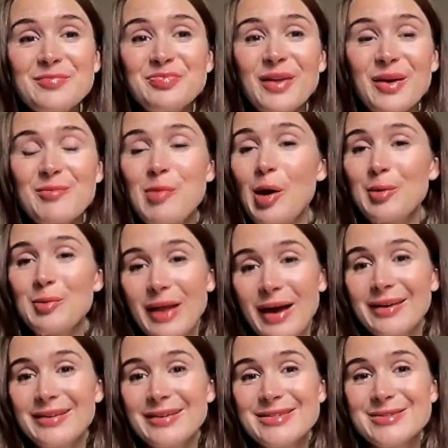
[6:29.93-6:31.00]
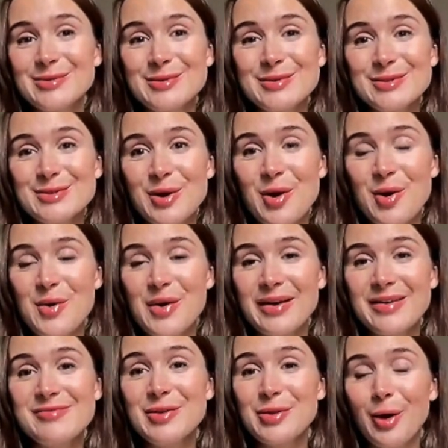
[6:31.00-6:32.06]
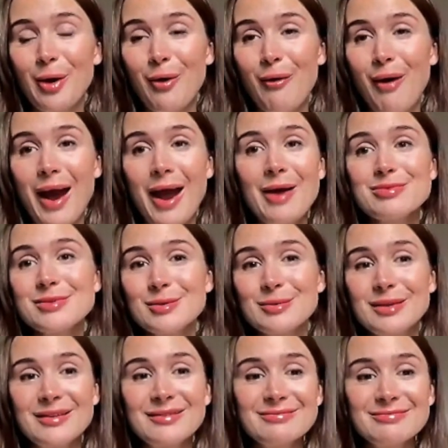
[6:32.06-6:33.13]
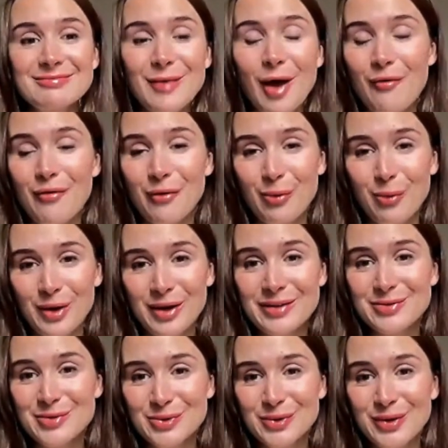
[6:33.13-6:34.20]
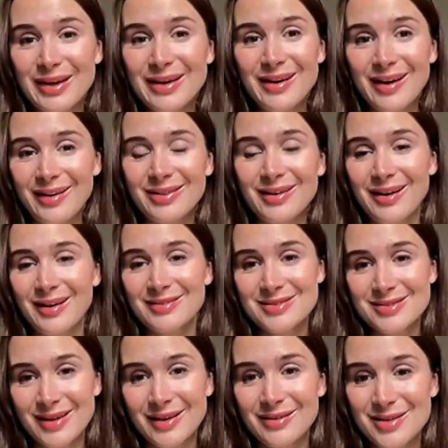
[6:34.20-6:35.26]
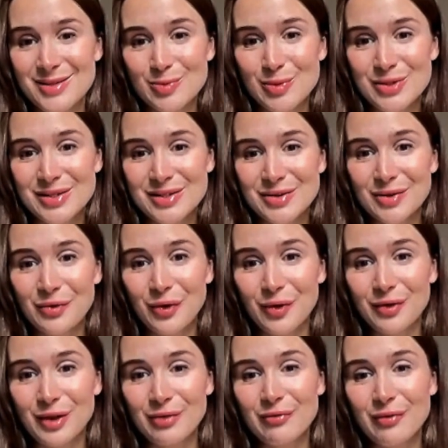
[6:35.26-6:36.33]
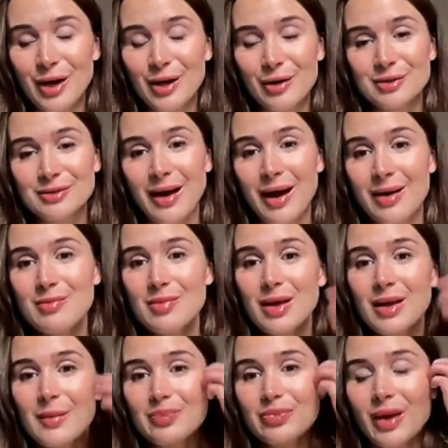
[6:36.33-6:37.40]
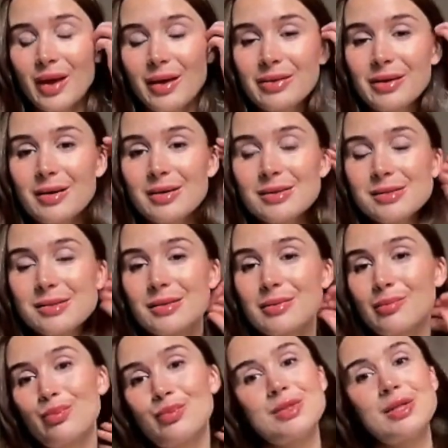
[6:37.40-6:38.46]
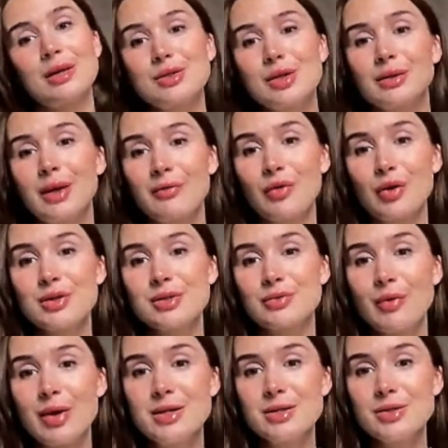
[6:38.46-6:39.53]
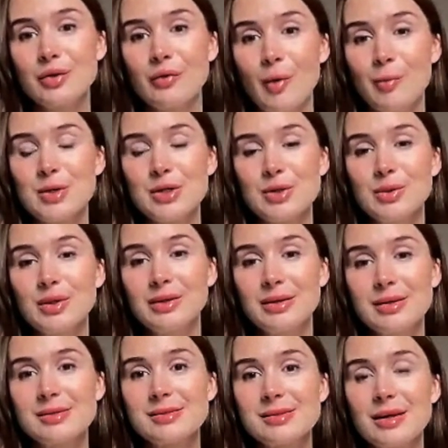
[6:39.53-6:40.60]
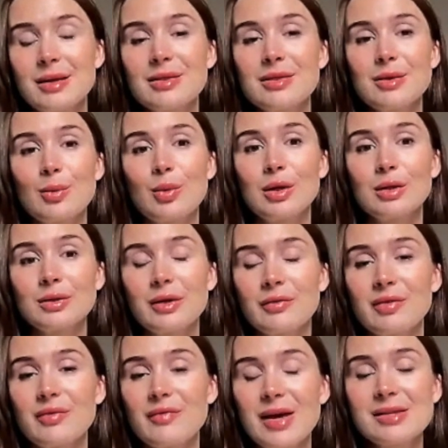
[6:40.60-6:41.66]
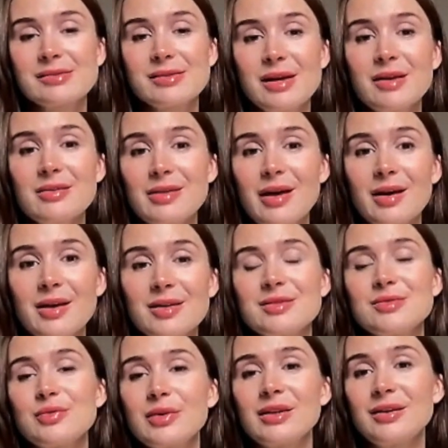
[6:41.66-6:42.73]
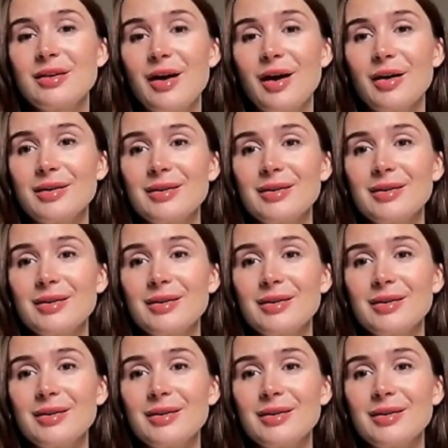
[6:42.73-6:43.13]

bottom line is also even though I absolutely love what I do today, and I think I'll stay in this position for a very long time, there's such a diverse range of opportunities in the world of investing that it's really a